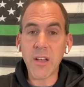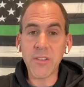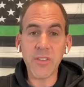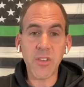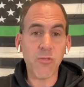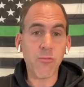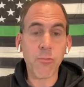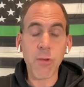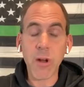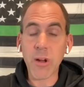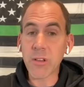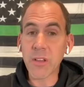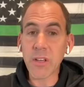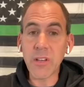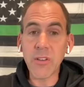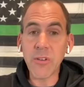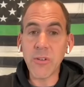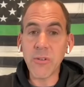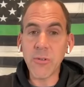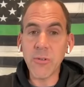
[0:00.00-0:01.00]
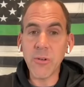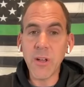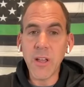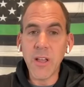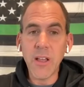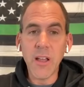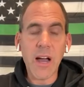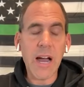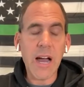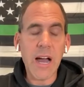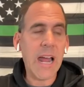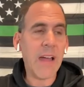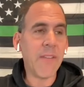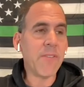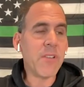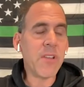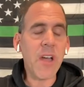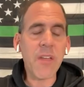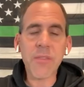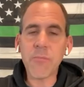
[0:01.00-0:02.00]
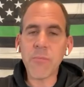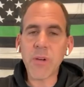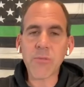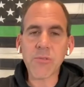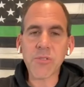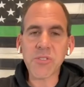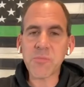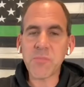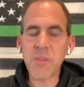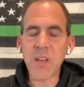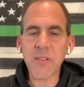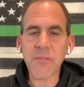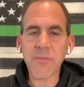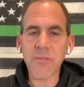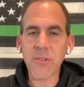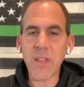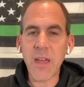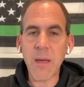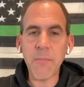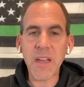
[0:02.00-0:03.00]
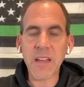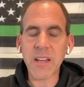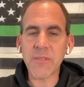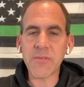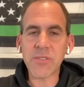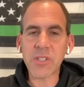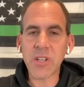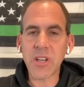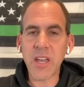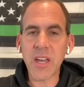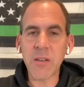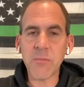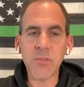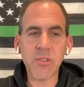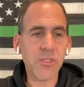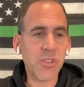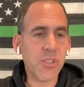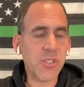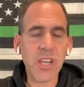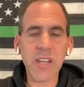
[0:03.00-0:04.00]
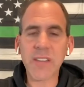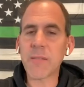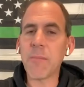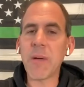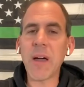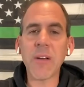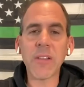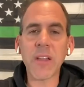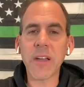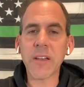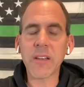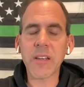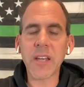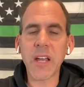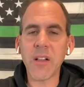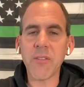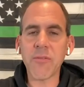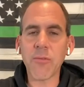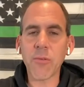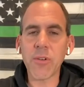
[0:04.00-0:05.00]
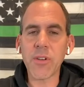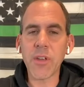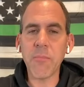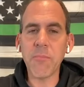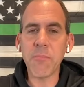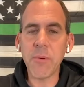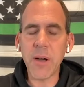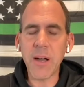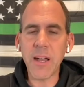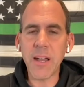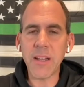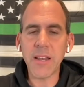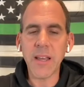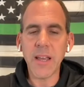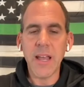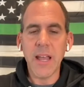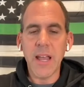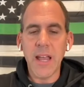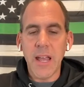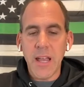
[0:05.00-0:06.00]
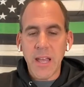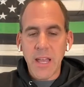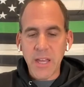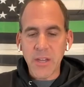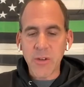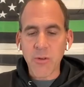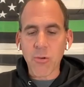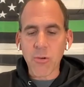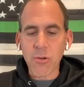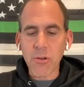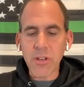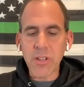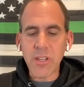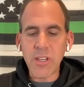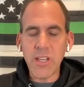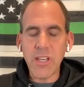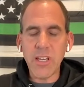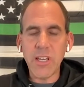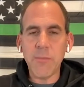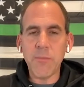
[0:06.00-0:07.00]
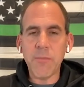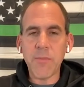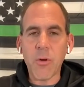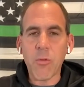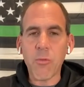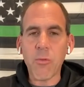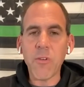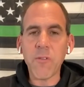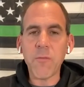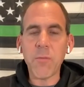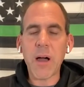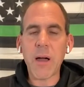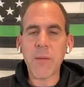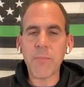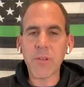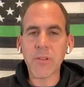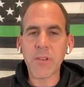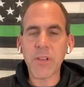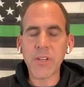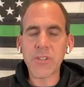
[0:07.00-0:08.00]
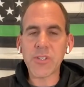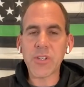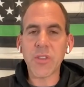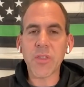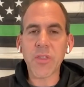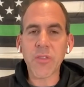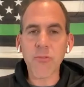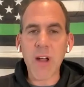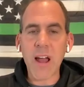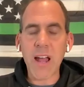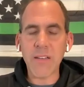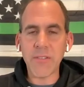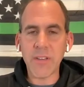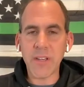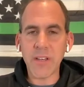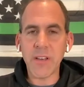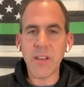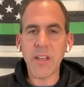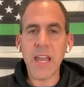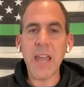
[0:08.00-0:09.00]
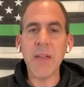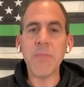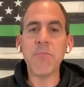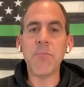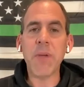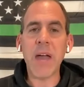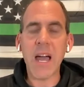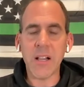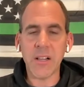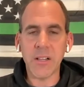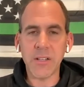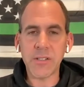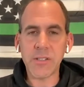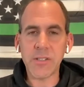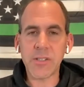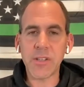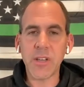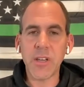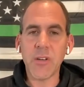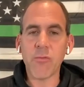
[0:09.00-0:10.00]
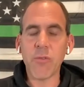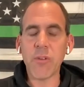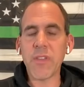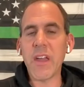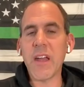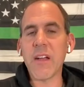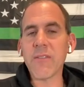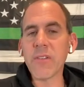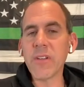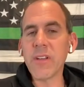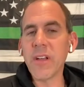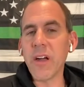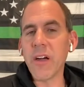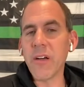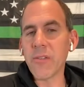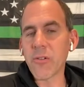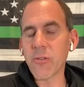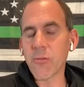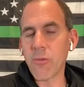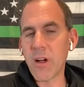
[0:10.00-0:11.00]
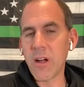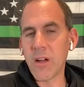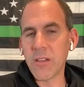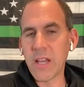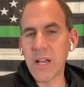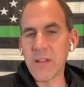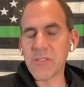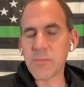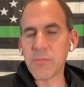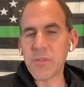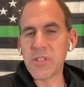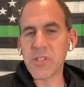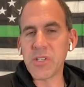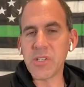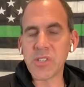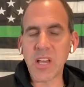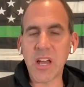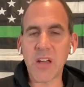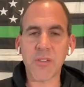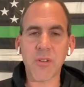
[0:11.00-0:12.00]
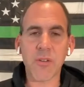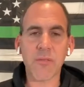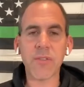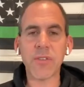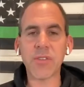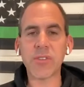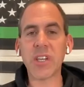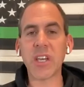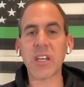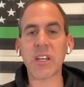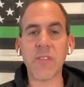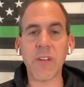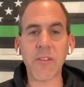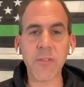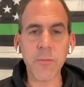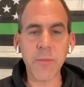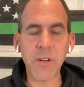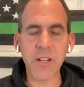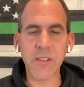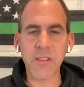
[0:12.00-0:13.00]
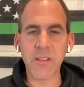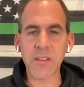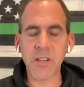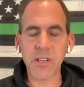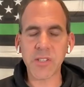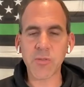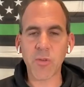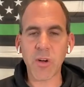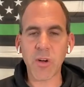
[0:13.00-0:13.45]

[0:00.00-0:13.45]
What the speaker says: You rarely do. I have nothing but respect for that magnificent animal, just like the mountain lion in California. But in order to keep the wolf population thriving and balanced with every other wildlife species out there, for the sake of everybody that does